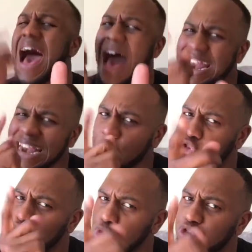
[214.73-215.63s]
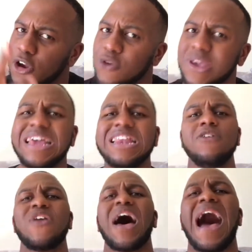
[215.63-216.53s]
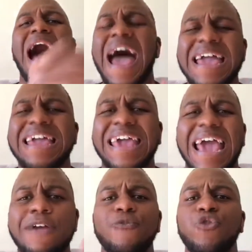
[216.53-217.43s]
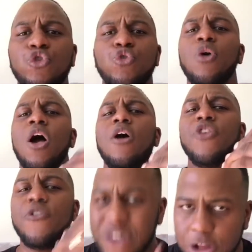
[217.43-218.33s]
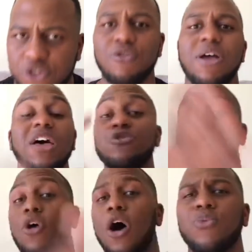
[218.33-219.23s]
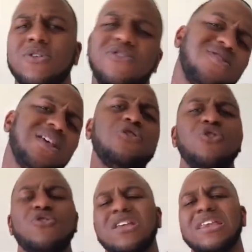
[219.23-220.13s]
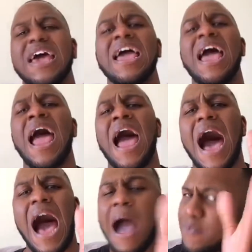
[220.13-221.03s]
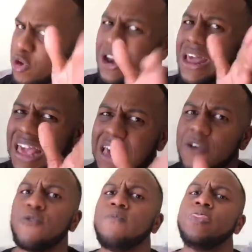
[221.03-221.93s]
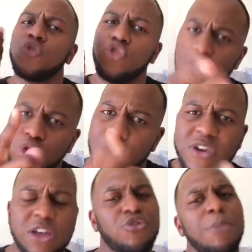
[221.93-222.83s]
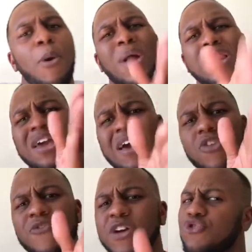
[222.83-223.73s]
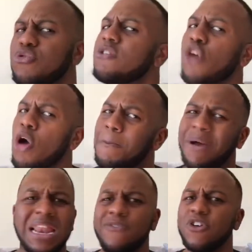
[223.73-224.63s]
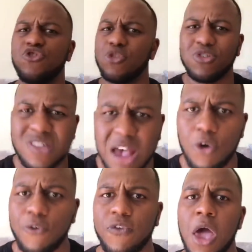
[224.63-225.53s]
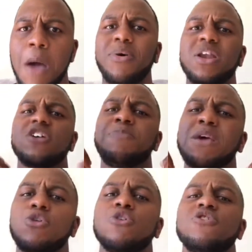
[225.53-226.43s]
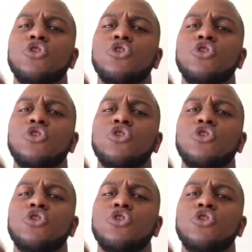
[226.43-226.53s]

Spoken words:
I need you to know, Gideon, that I gave you the victory. And that's what God wants to say to you today. I'm going to give you the victory. But when you get the victory, don't believe it's yourself, but it's because